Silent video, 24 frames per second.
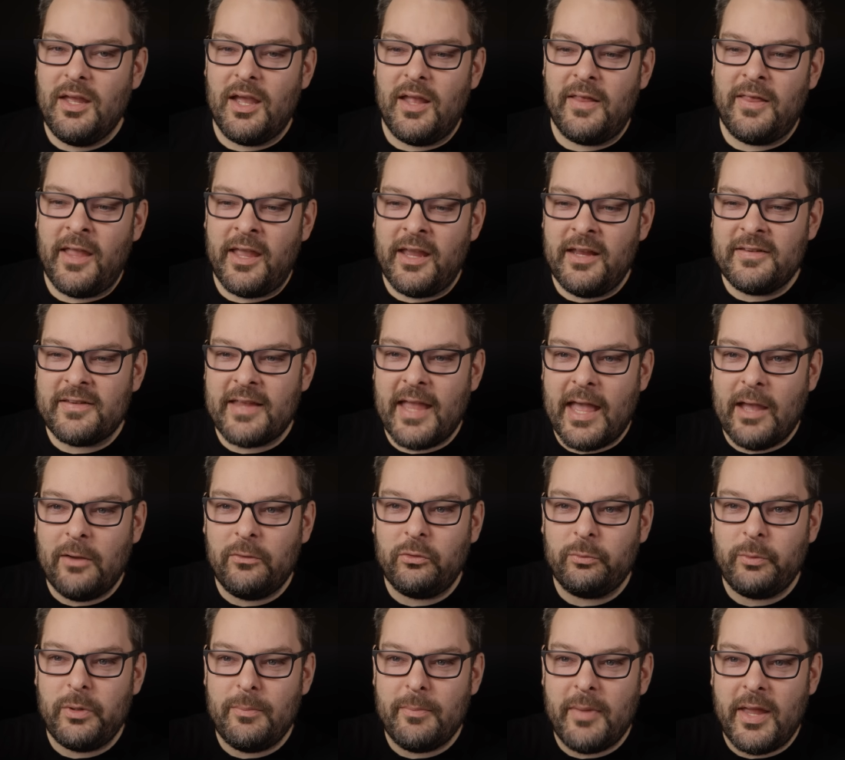And that is how
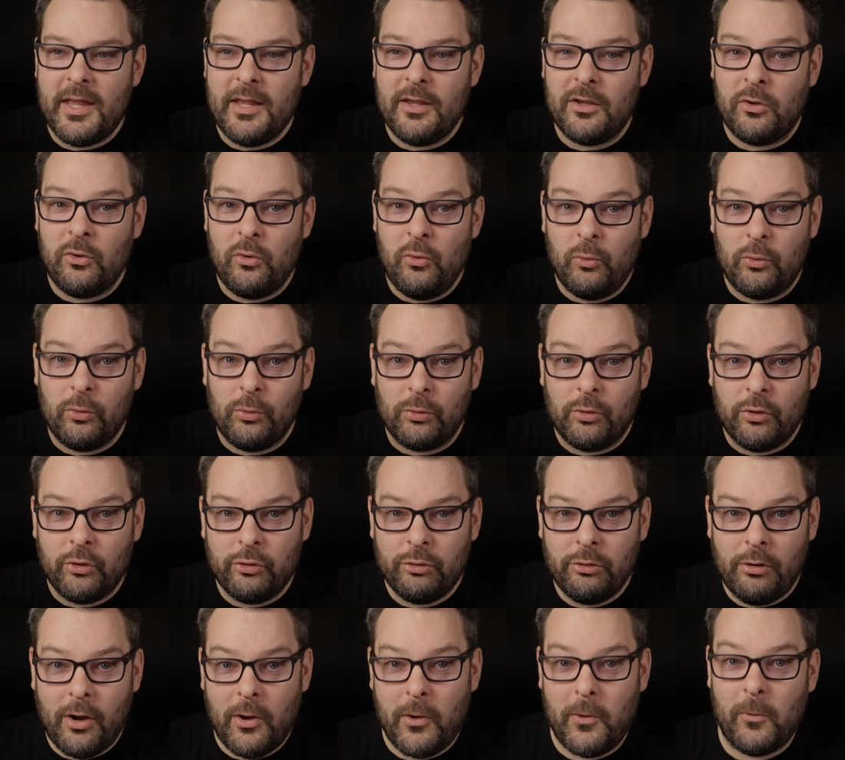do we make Google
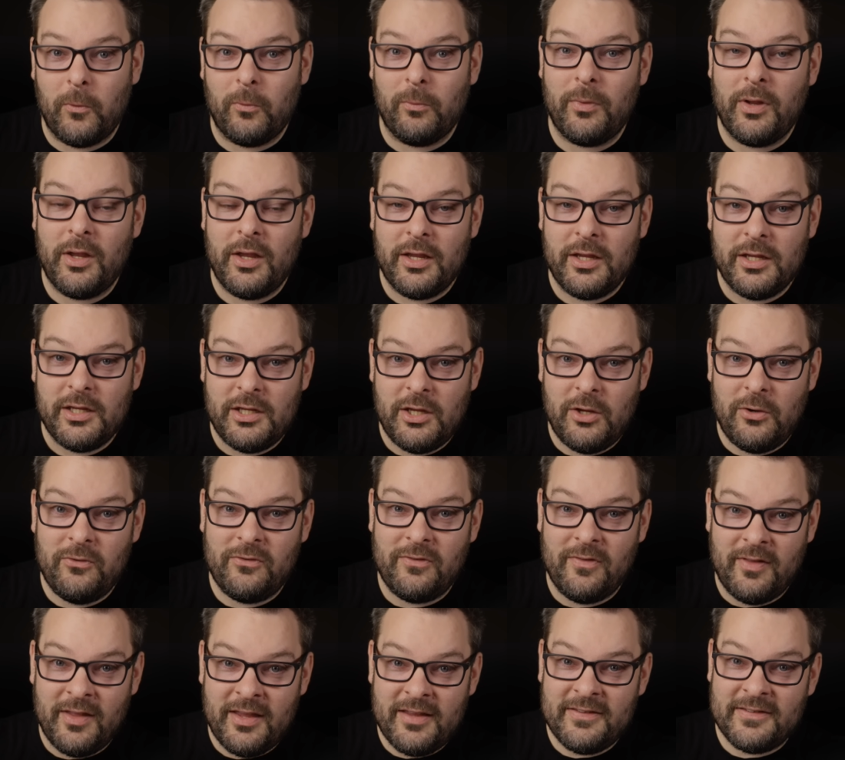Chrome
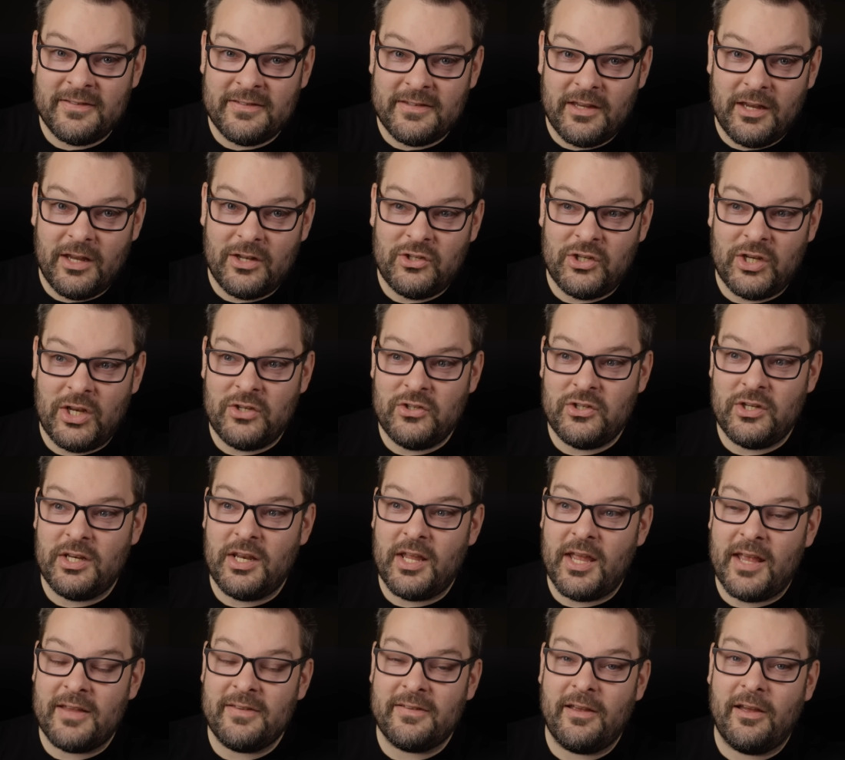use this search
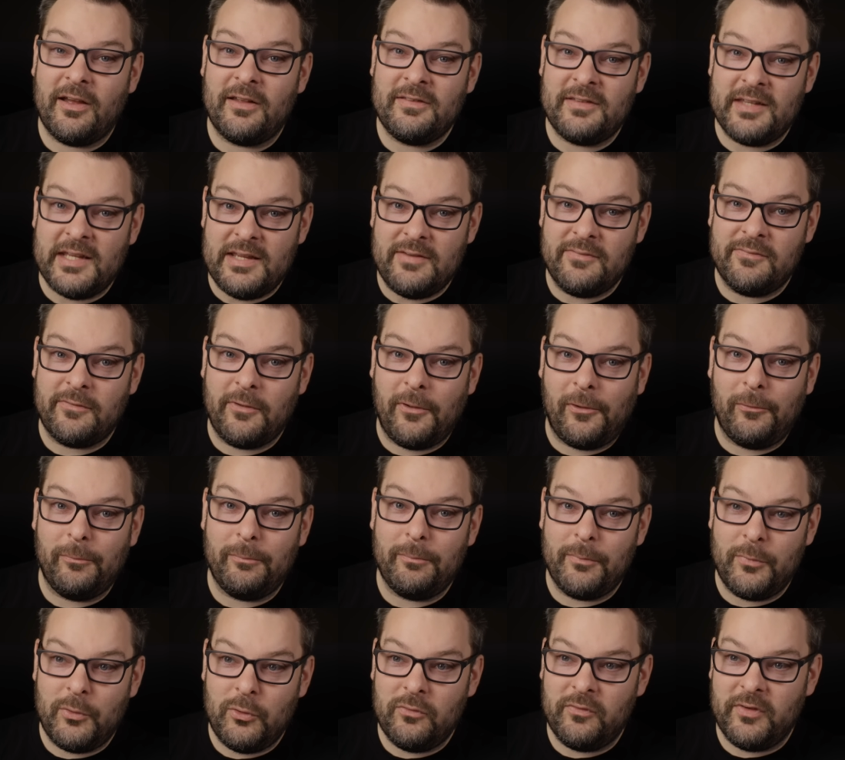engine as our
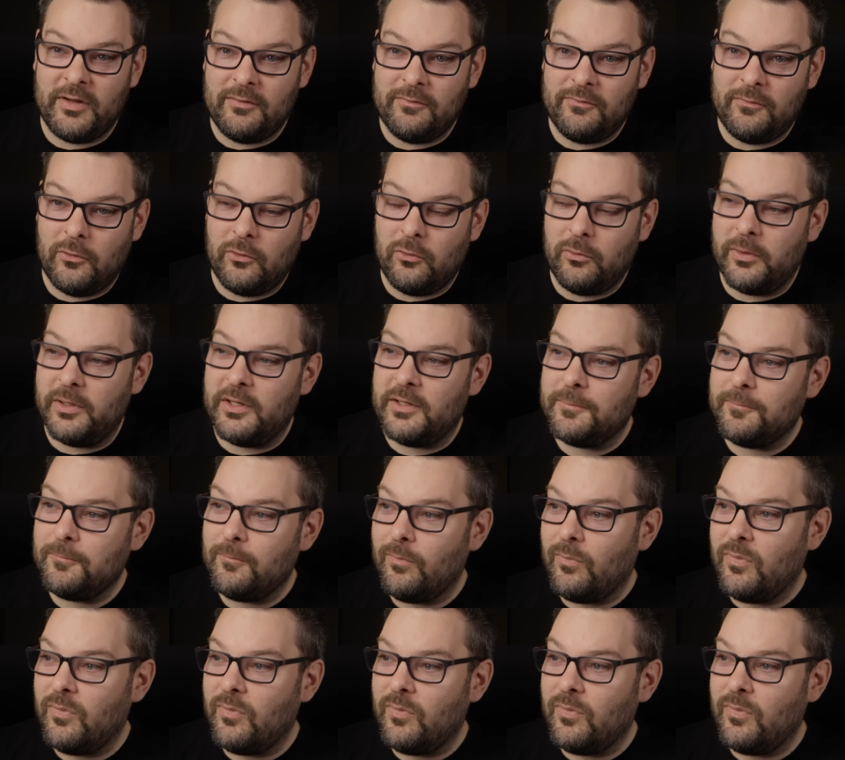default moving forward?